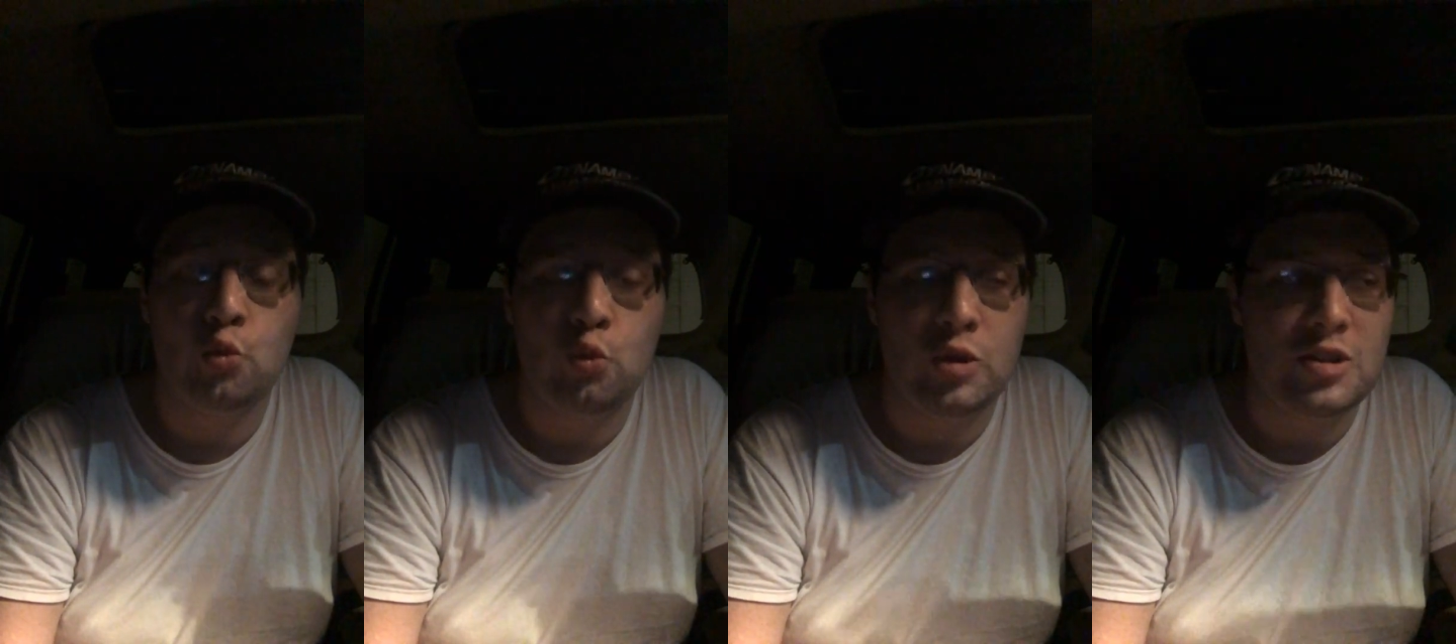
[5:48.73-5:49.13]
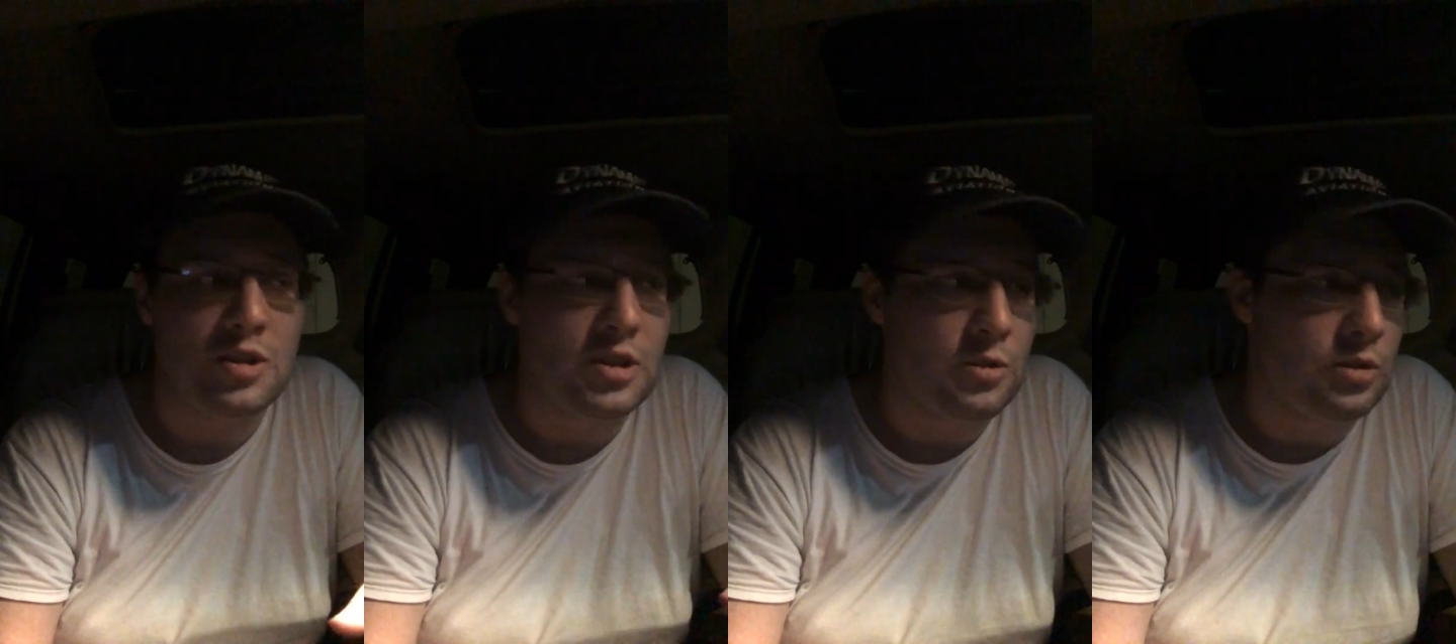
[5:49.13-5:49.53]

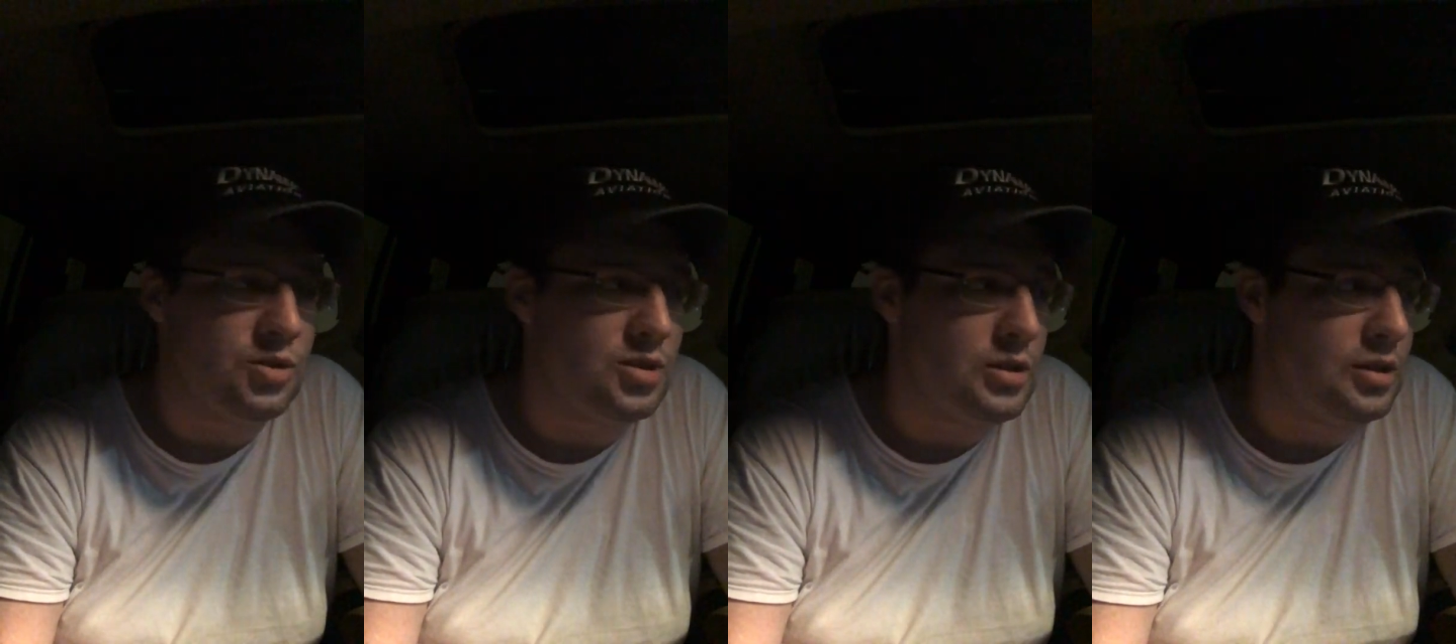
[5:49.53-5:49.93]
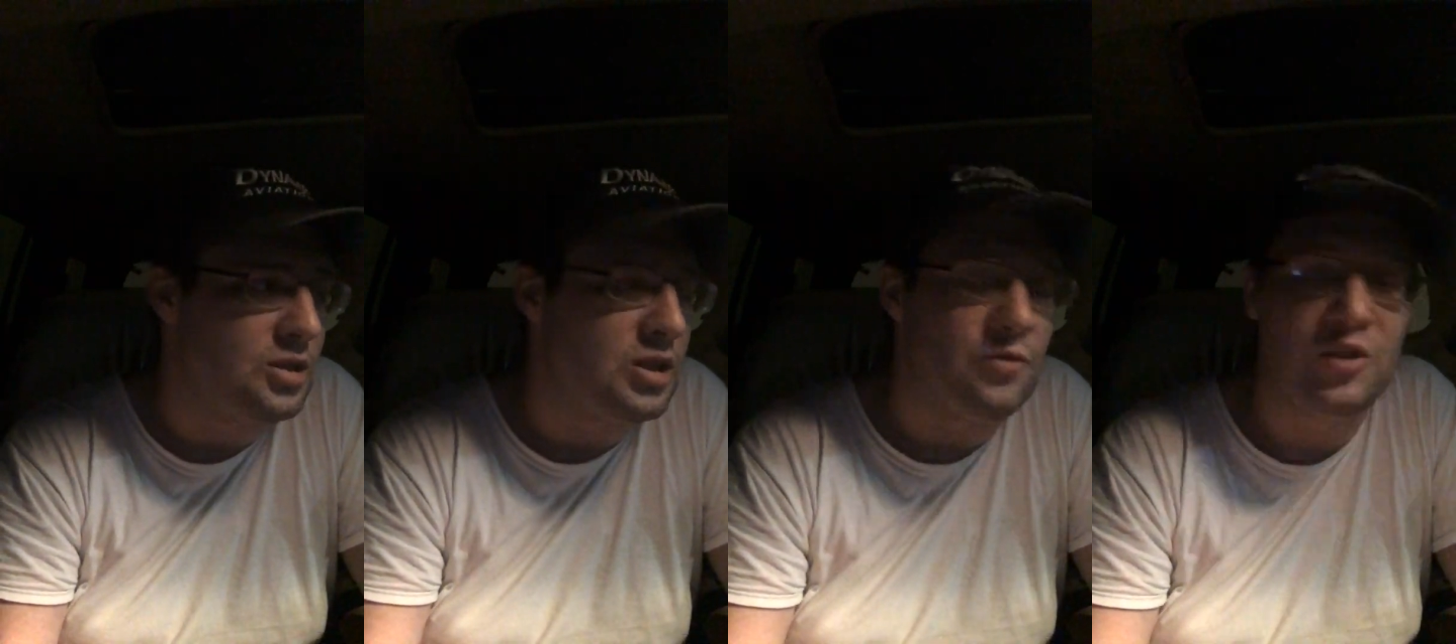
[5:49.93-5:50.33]
let's
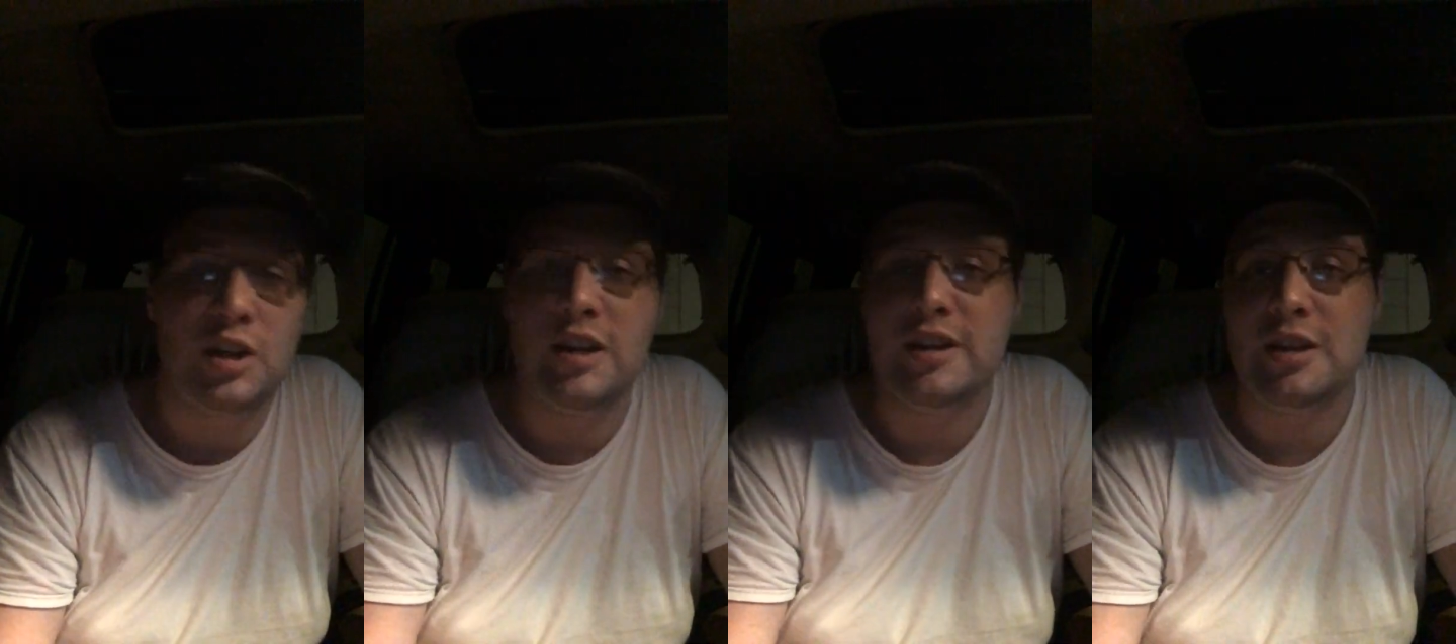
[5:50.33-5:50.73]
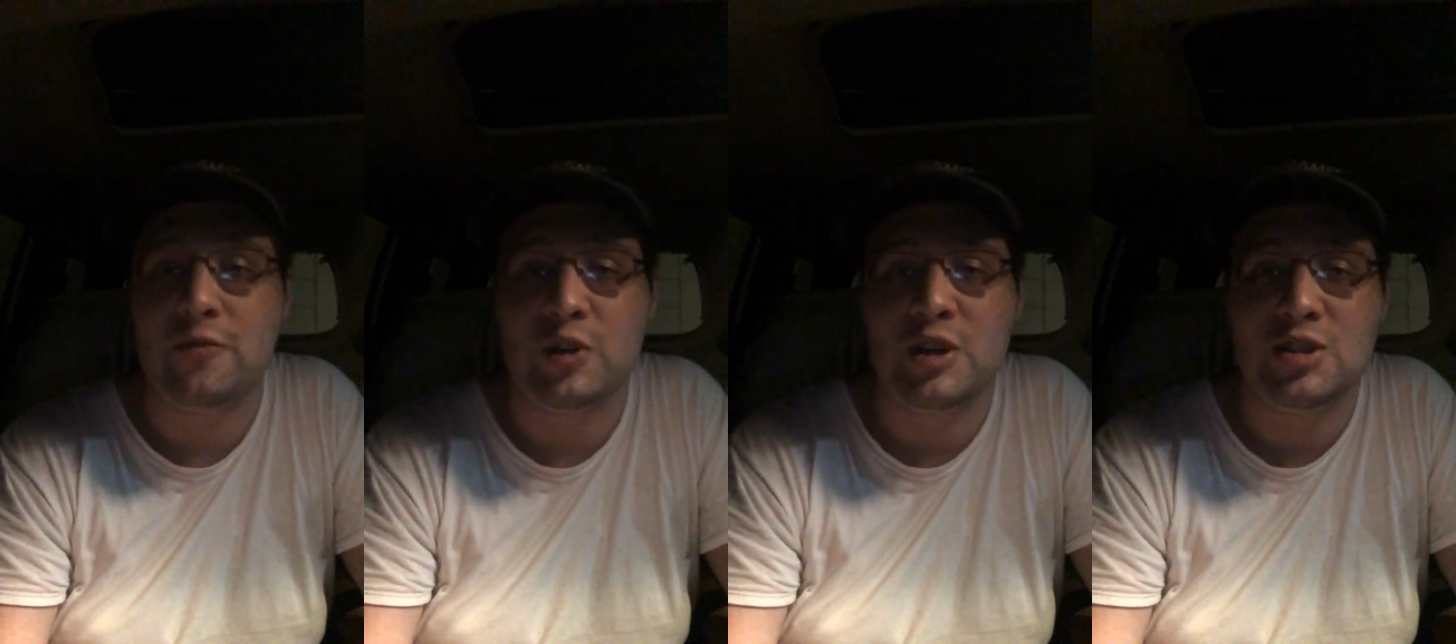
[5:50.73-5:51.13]
see, for
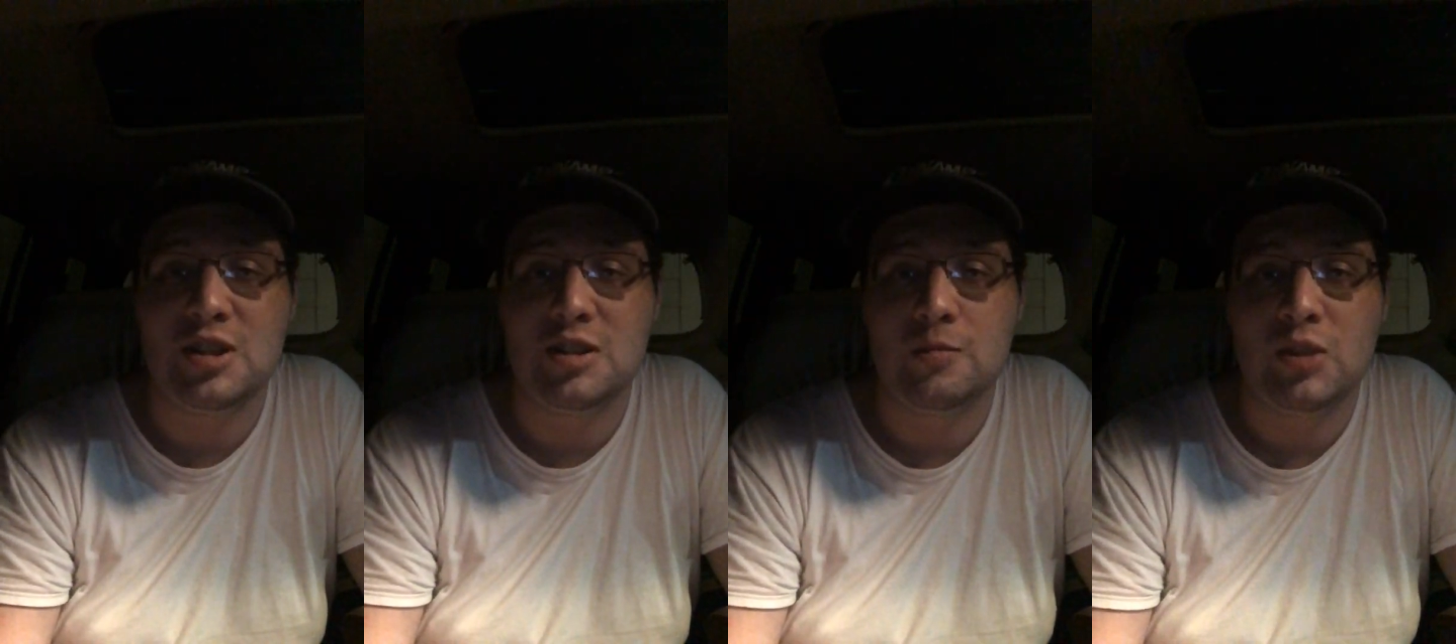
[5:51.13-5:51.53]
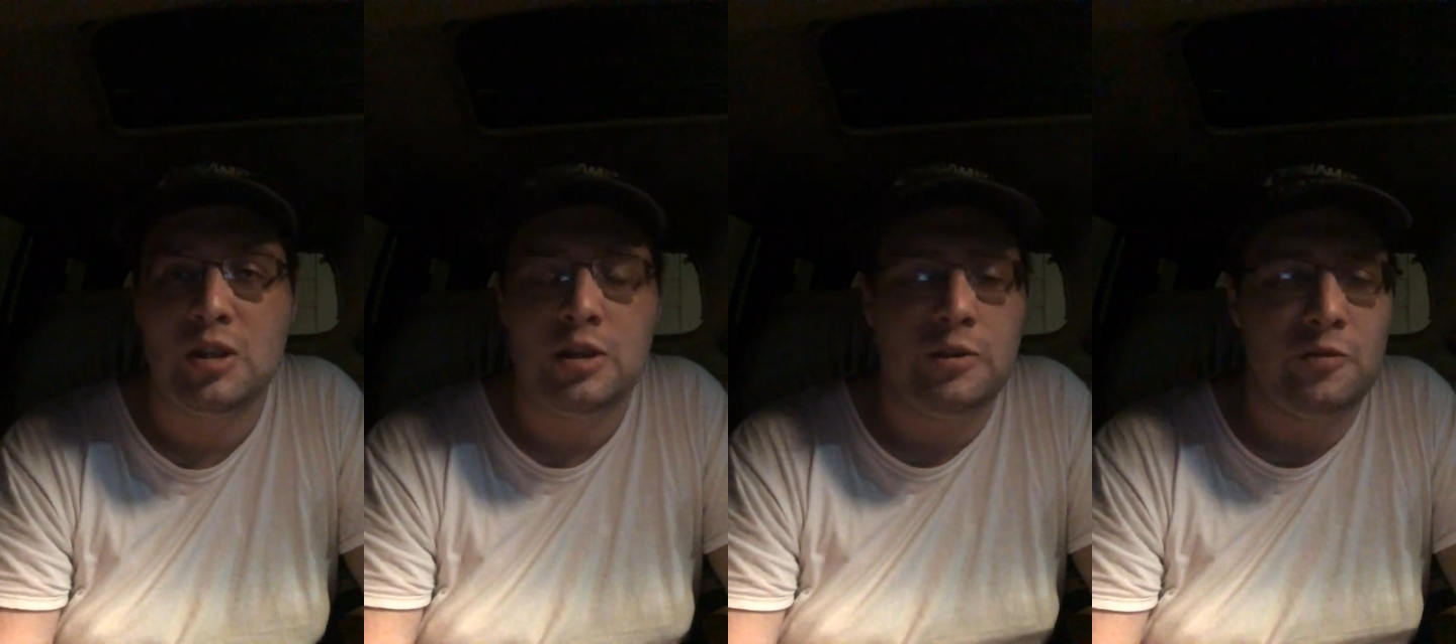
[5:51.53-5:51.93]

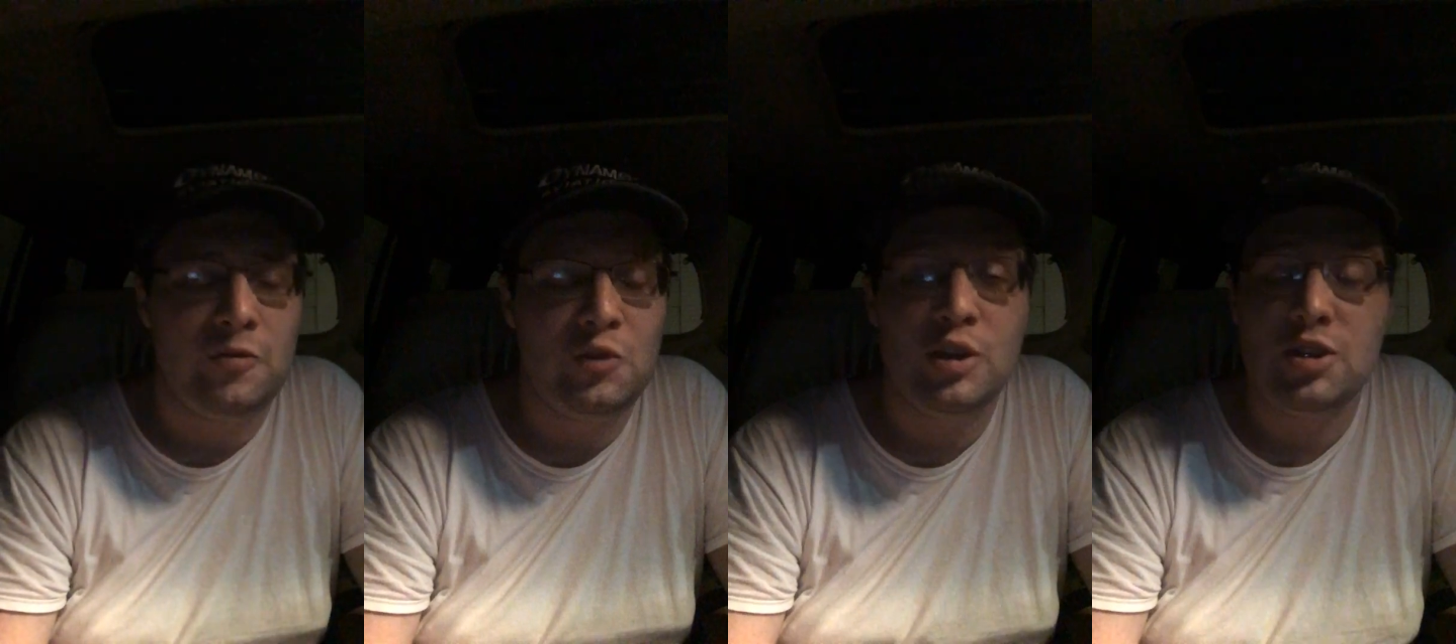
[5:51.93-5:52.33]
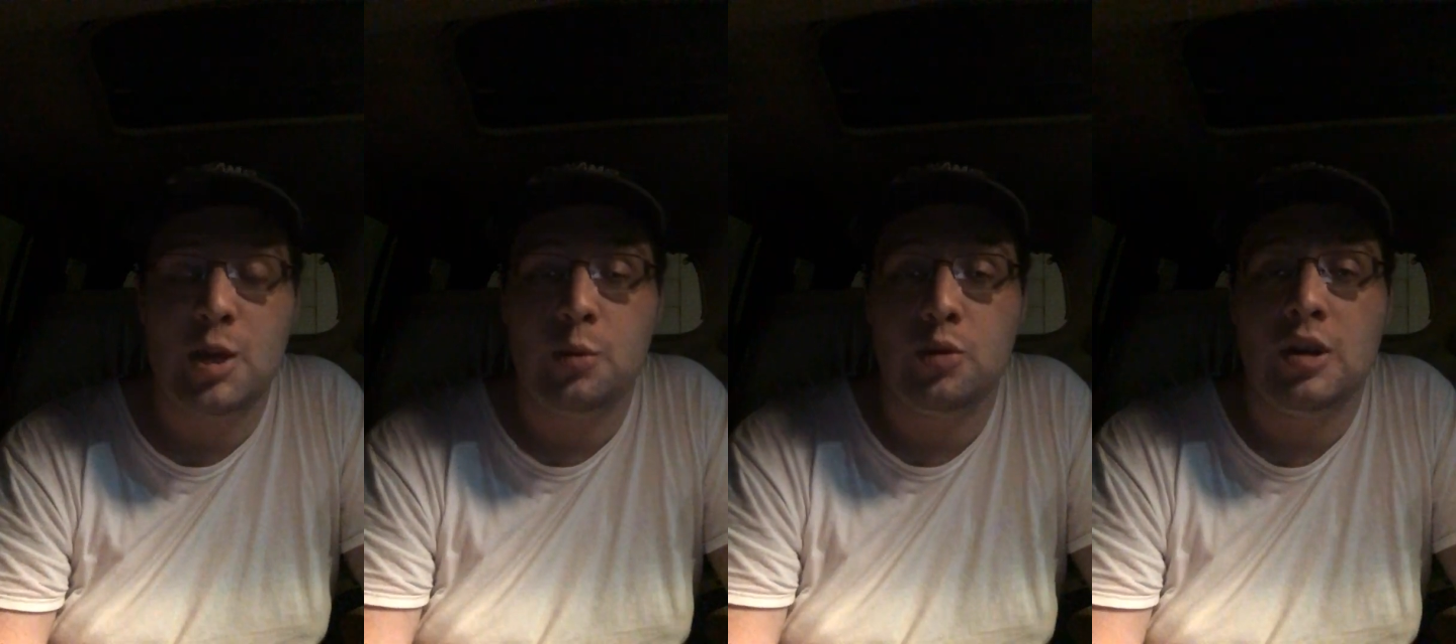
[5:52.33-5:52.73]

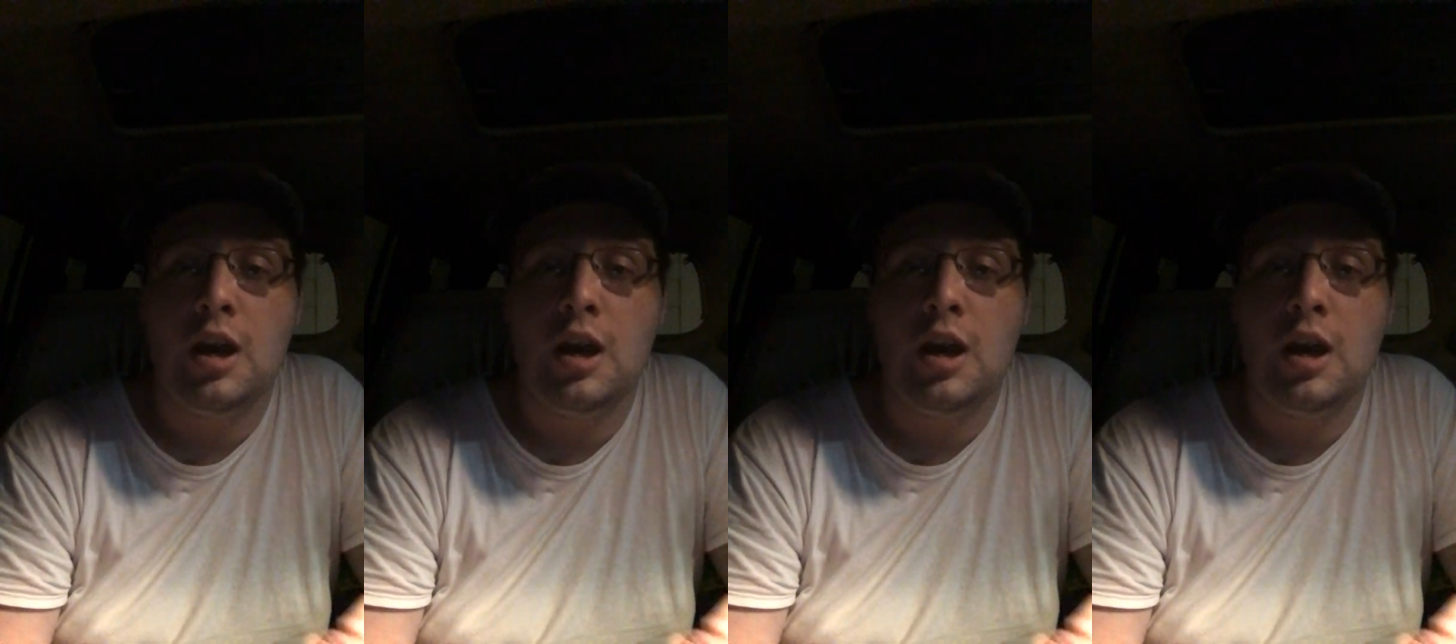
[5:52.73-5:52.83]
example,